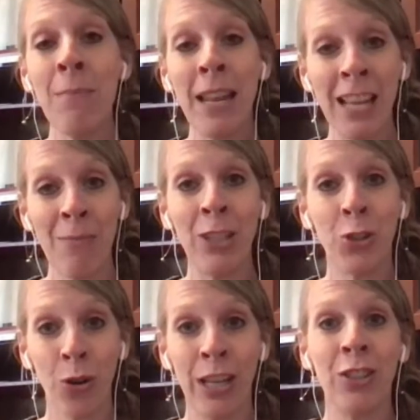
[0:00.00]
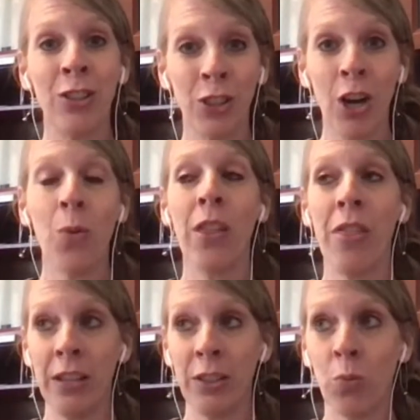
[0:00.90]
many of my stories start with
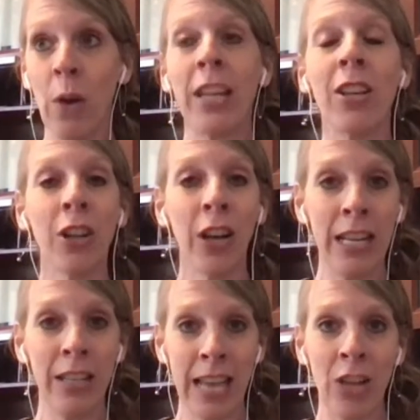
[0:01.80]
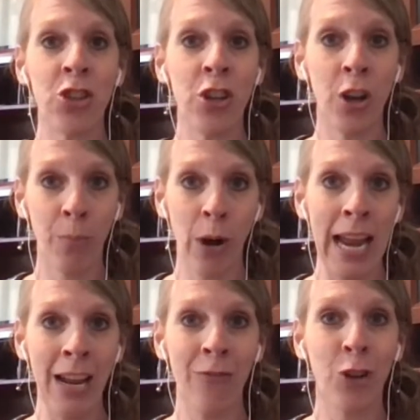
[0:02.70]
this regular intentional
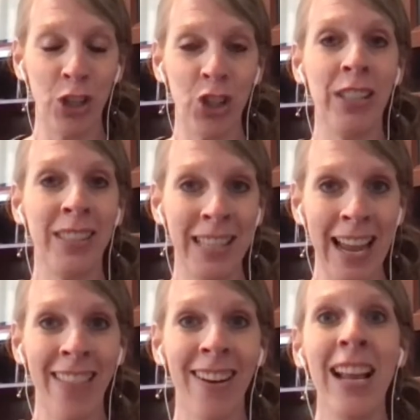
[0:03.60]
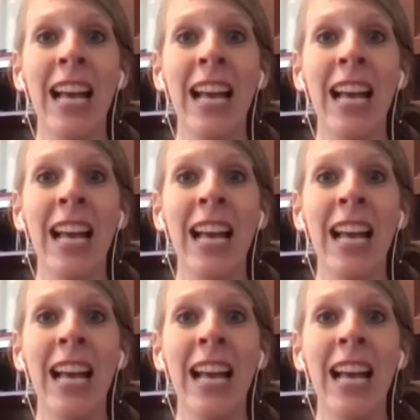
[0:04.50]
praying of Christians together.